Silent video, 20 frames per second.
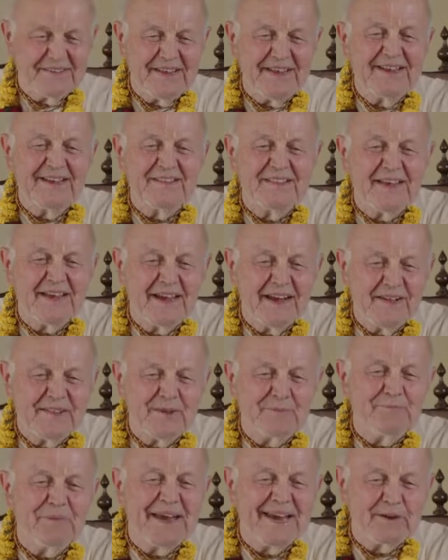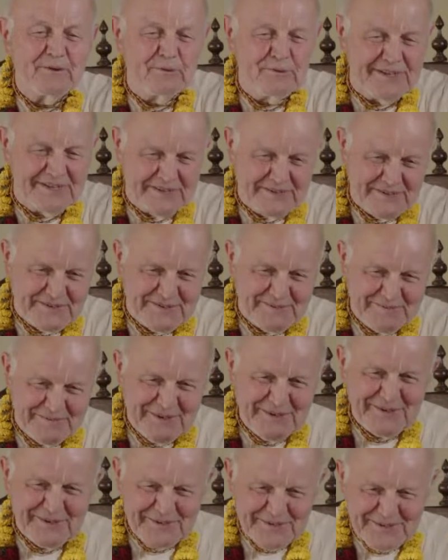there they are, the penguins,
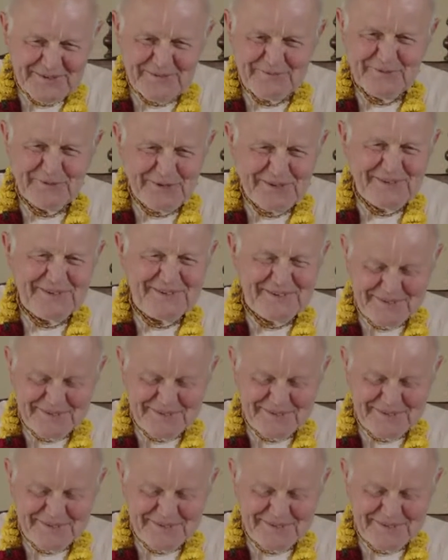because devotees,